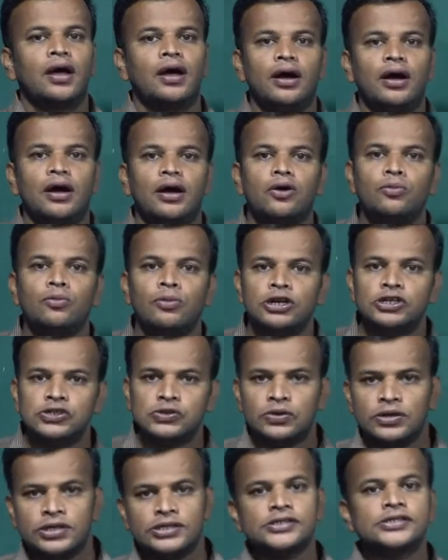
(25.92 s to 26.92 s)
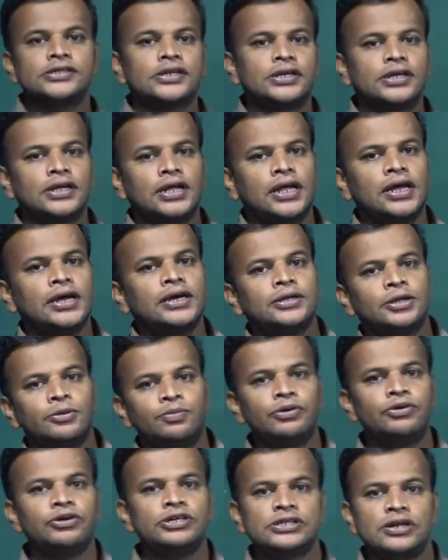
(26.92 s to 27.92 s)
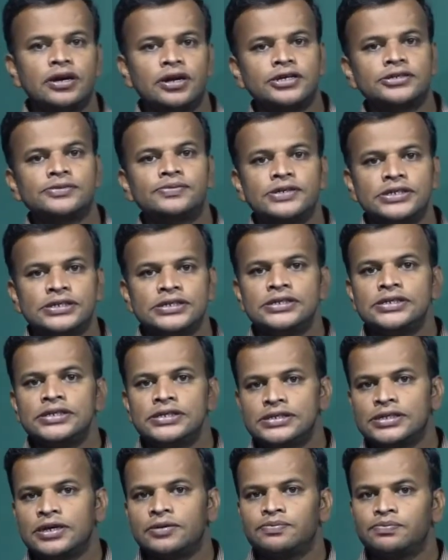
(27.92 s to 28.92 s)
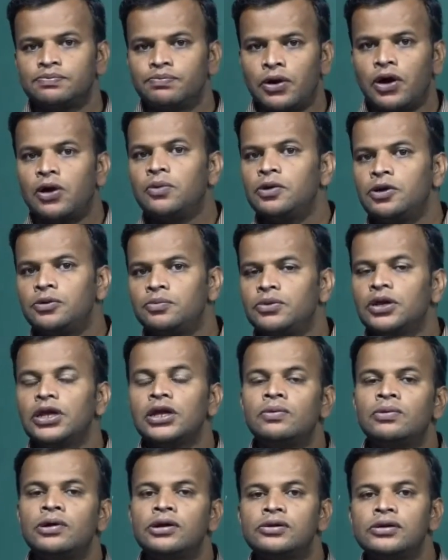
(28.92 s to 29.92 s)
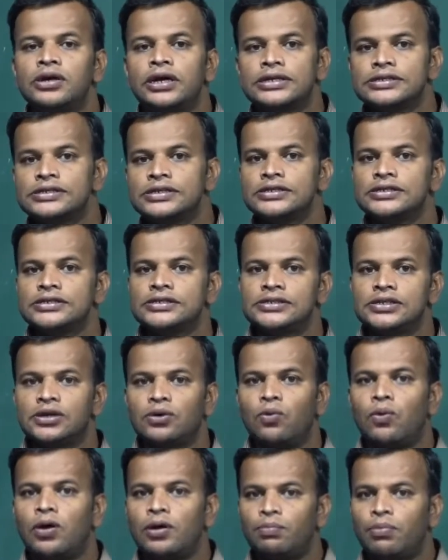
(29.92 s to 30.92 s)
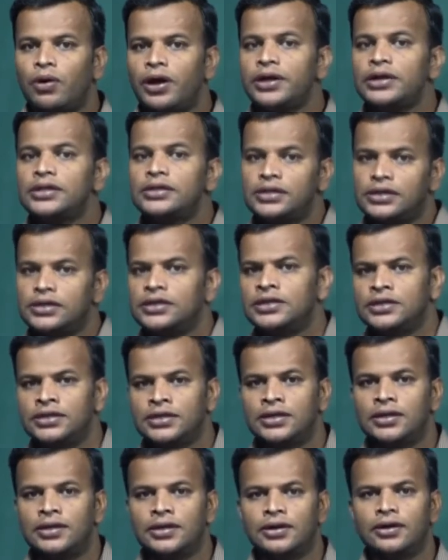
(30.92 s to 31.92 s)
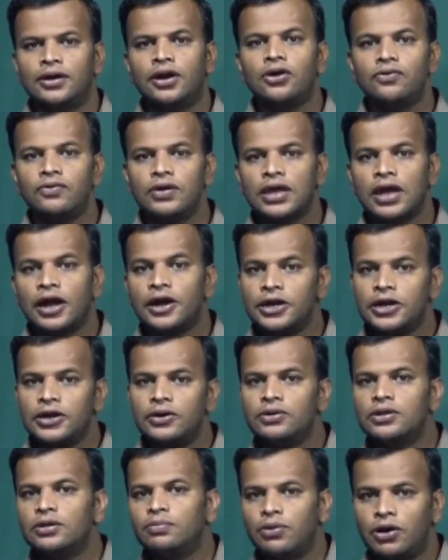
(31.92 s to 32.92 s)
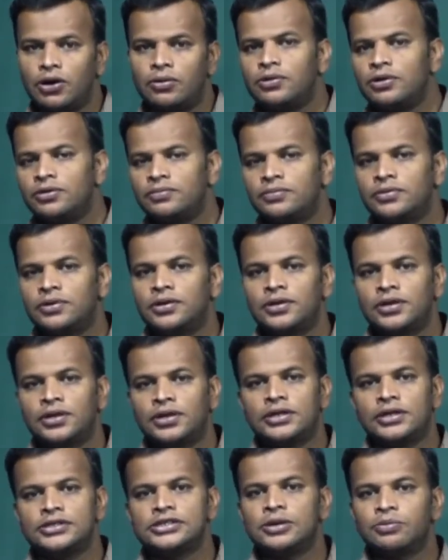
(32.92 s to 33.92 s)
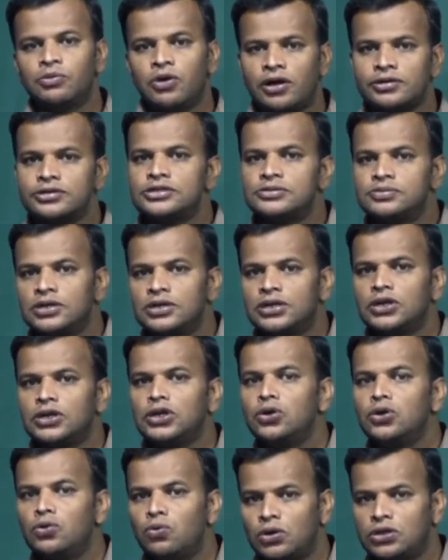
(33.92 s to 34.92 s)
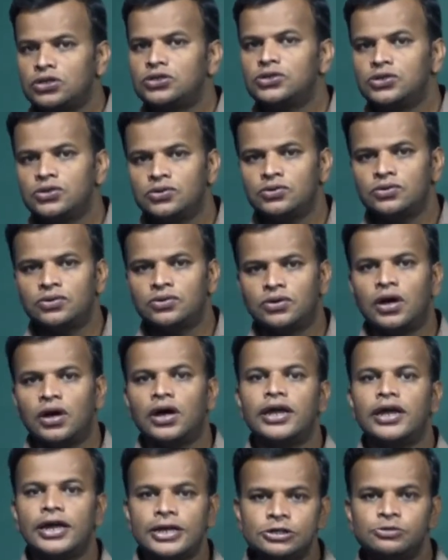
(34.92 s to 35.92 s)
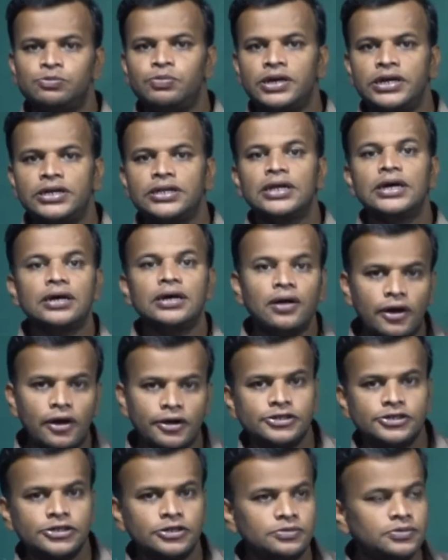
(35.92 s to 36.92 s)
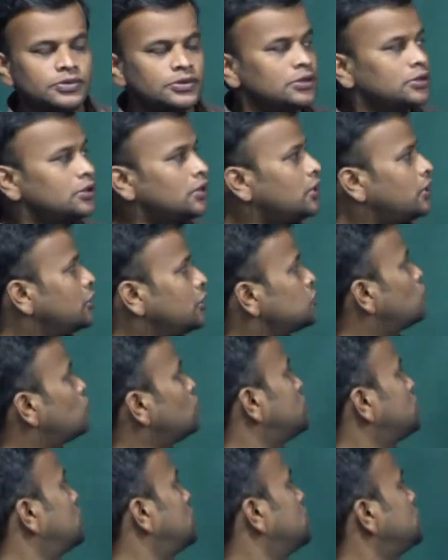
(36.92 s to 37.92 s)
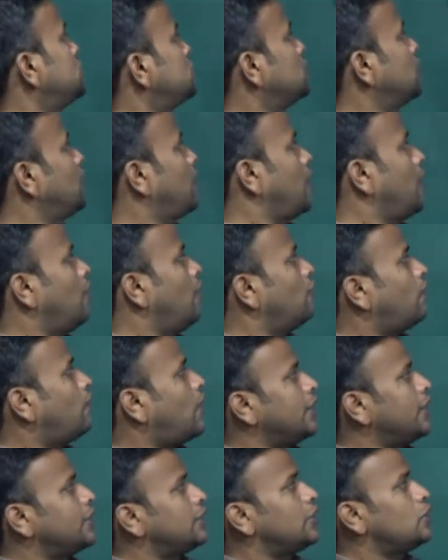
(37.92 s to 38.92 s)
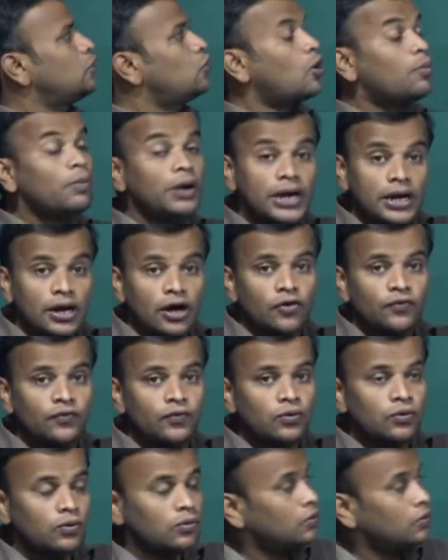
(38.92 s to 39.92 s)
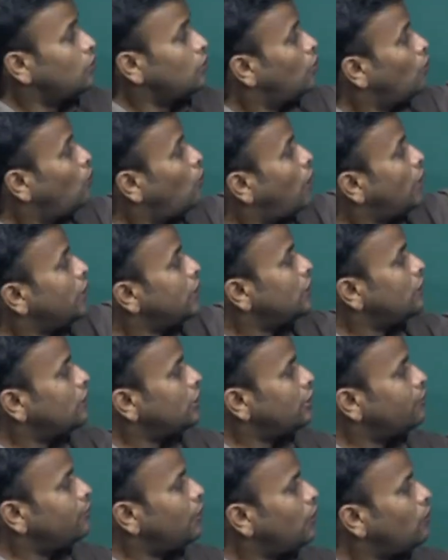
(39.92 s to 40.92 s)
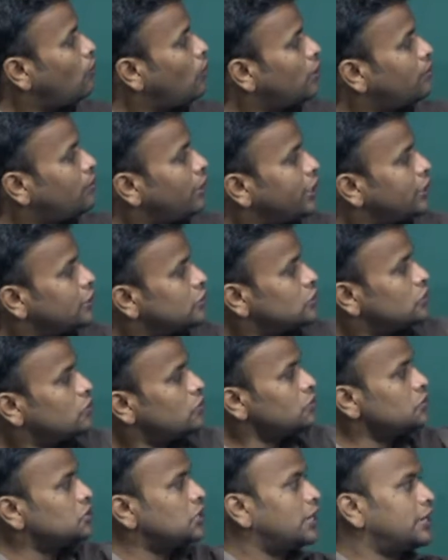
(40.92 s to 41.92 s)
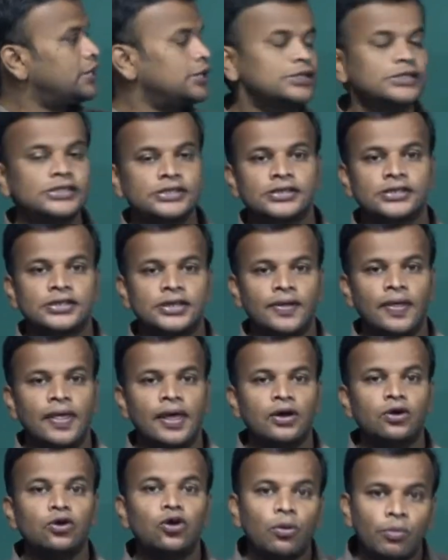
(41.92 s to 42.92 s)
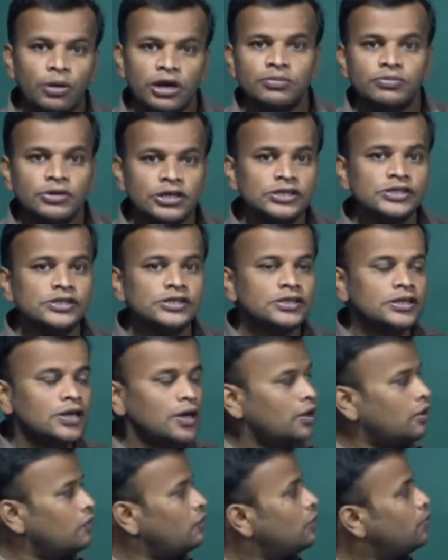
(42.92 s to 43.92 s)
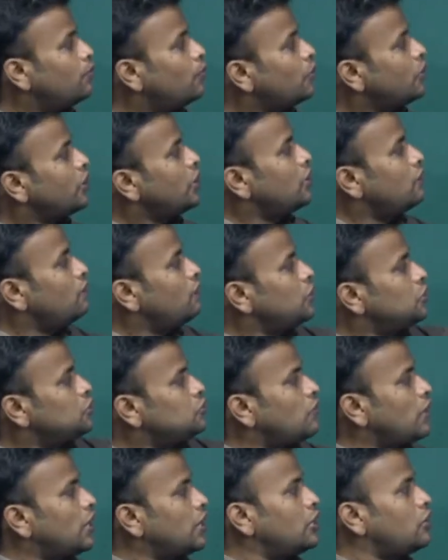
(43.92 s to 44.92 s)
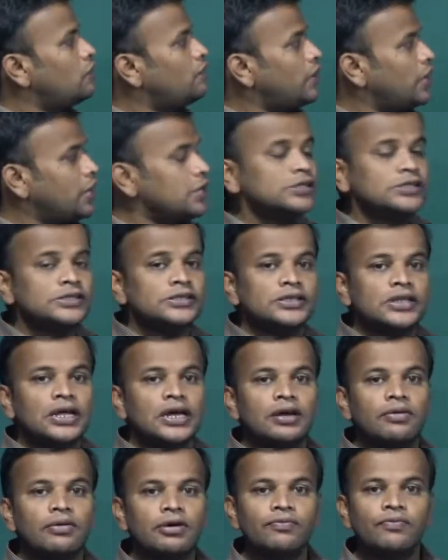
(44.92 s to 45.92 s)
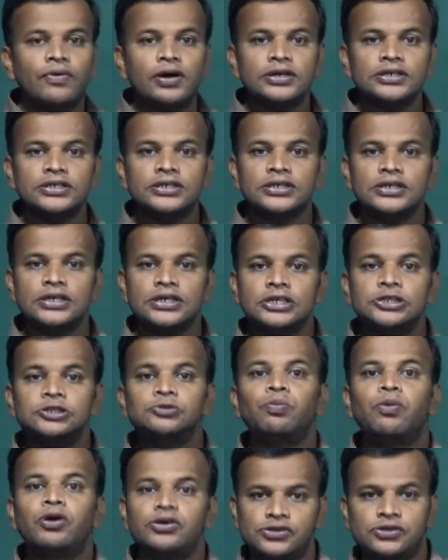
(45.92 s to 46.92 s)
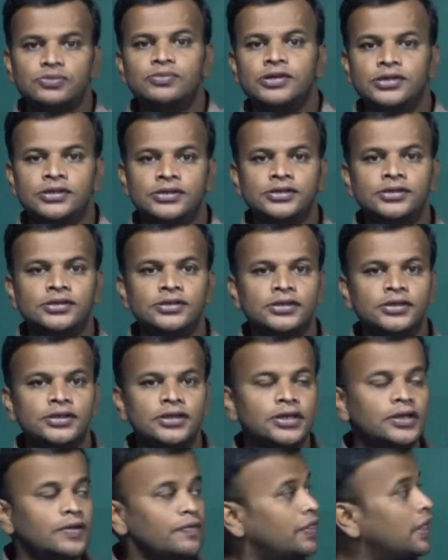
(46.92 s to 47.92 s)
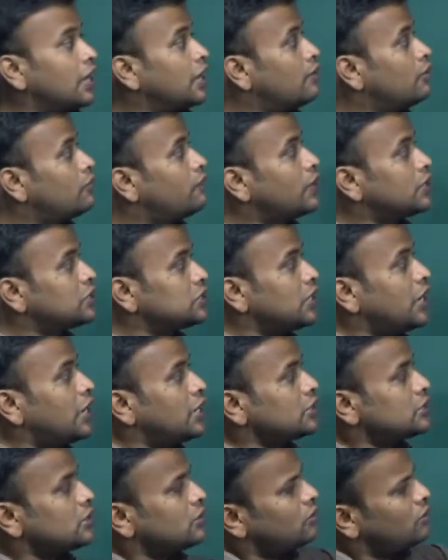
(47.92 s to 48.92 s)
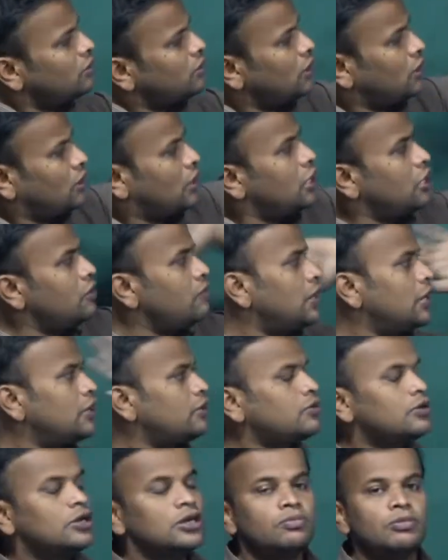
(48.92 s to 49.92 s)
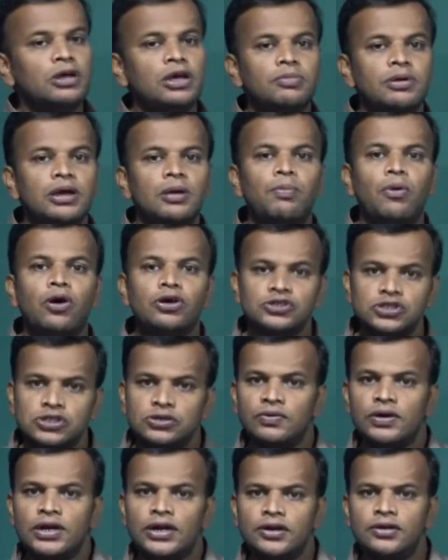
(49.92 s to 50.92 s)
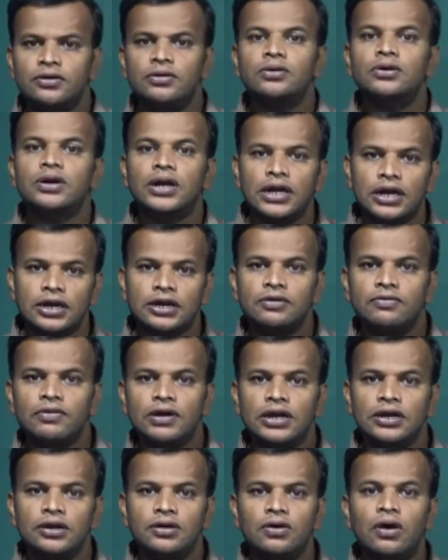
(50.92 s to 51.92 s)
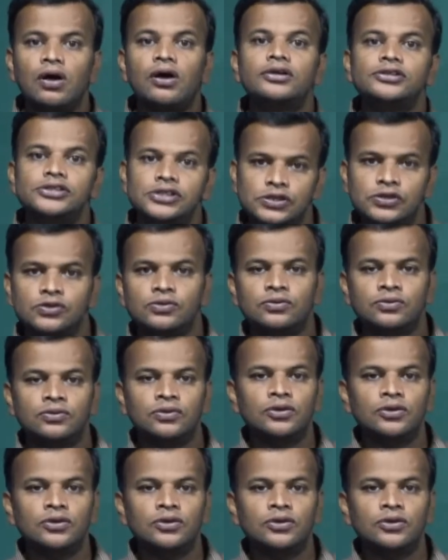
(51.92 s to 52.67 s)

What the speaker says: Good morning, students. In the previous class, we see some problem involving exercise 1.3. Now we continue the problem. Some concepts were new one to you. I explained the concepts. The next question is, find the domain of 1 divided by 1 minus 2 sin x. Domain means we put in which value of x the given function is possible. The given function has any value. It may be a positive value, negative value, or 0.